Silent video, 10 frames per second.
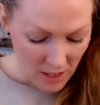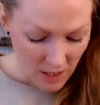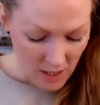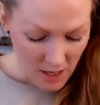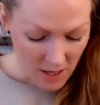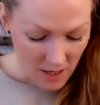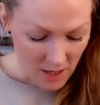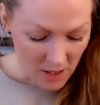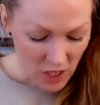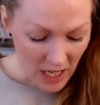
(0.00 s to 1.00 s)

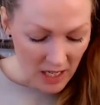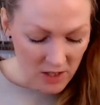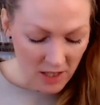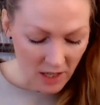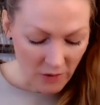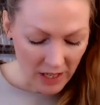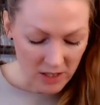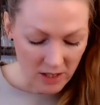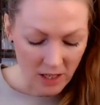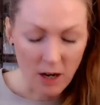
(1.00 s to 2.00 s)
A change in
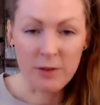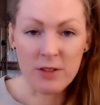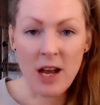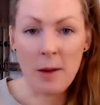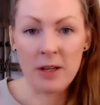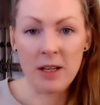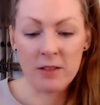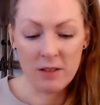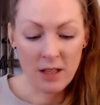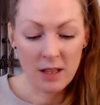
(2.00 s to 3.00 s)
direction that offers
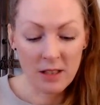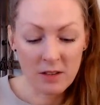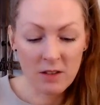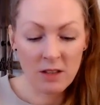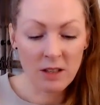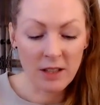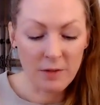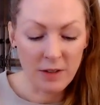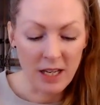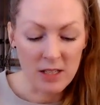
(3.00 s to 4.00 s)
happiness. And this is the
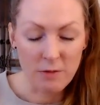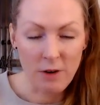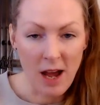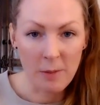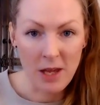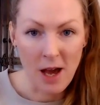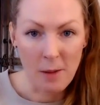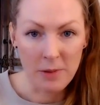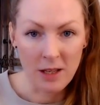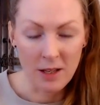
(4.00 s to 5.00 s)
clarification for happy,
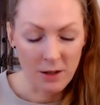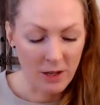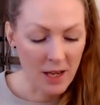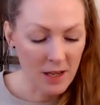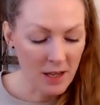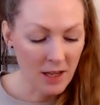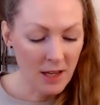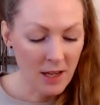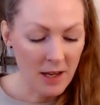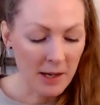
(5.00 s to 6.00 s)
happy, okay?
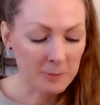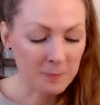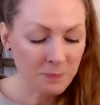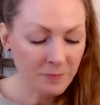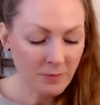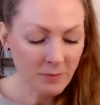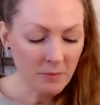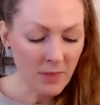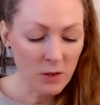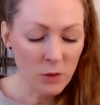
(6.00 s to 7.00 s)

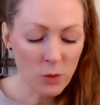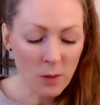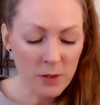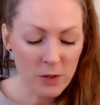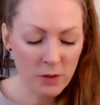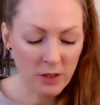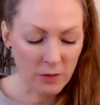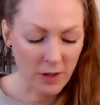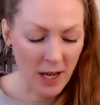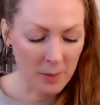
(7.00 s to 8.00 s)
New opportunities
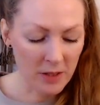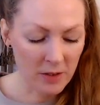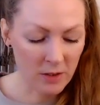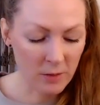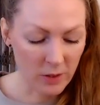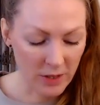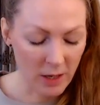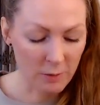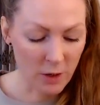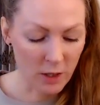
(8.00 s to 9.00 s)
for happiness will now
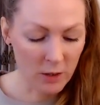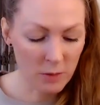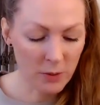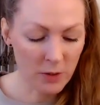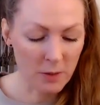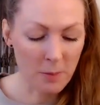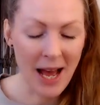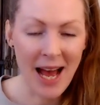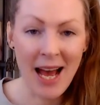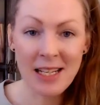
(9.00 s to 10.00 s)
follow. Put the
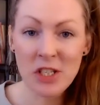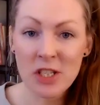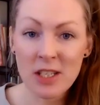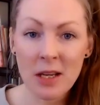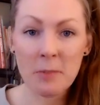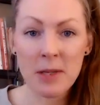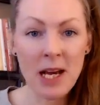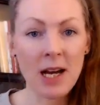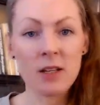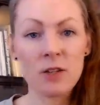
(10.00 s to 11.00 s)
past
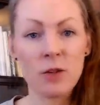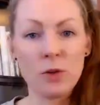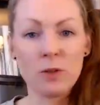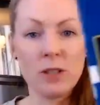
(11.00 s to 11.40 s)
behind you.